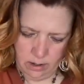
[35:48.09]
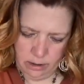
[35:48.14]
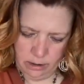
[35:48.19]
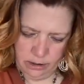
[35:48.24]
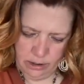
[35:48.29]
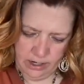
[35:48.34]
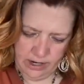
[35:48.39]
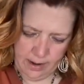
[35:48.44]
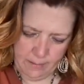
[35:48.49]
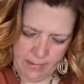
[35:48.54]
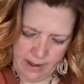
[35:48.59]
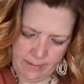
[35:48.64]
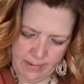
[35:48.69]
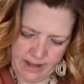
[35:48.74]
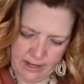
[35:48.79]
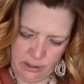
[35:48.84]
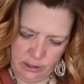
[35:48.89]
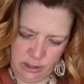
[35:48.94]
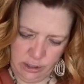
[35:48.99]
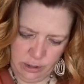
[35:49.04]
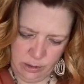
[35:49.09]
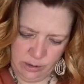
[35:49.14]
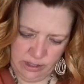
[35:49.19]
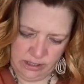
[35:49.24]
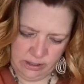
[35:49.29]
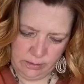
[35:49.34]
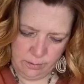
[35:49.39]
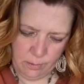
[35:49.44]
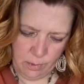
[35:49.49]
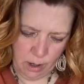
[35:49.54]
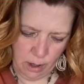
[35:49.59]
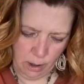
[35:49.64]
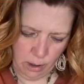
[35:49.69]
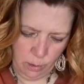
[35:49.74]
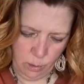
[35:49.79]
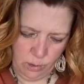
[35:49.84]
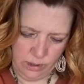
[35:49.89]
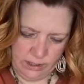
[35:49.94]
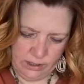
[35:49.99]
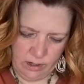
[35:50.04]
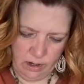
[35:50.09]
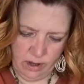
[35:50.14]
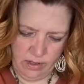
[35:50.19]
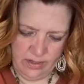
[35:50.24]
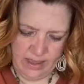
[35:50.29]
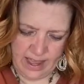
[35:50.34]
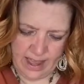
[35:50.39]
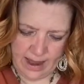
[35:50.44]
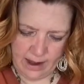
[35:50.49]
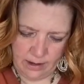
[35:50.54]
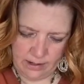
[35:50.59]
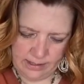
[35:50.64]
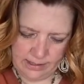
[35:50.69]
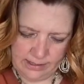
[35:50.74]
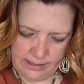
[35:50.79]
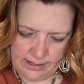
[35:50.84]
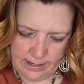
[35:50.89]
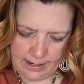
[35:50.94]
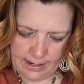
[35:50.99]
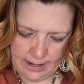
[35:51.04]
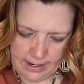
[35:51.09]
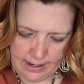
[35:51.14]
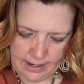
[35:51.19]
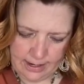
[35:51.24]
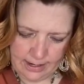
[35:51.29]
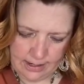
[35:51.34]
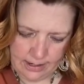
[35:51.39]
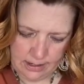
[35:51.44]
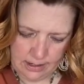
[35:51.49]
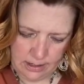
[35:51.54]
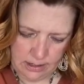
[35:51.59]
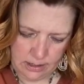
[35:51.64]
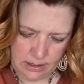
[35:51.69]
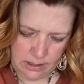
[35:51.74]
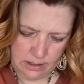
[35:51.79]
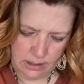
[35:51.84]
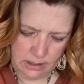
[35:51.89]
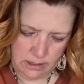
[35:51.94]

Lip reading: Or should I? Maybe I should do smaller ones on the outside.